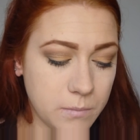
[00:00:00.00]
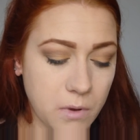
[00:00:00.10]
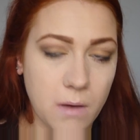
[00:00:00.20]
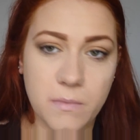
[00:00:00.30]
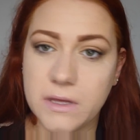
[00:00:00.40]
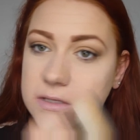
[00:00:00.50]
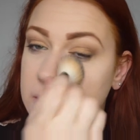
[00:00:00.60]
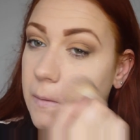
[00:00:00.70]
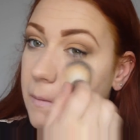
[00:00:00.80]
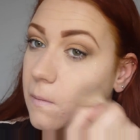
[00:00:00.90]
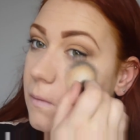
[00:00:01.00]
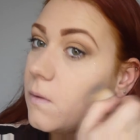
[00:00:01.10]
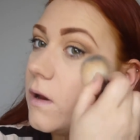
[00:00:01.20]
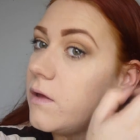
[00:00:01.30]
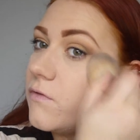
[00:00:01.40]
pop this on
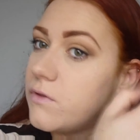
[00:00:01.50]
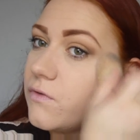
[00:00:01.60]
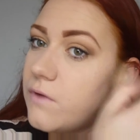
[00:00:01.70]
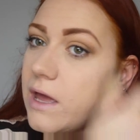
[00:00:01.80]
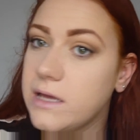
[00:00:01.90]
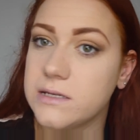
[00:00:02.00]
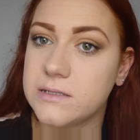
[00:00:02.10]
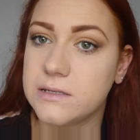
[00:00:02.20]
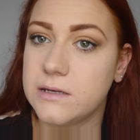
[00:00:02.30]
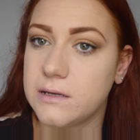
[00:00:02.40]
all over the face.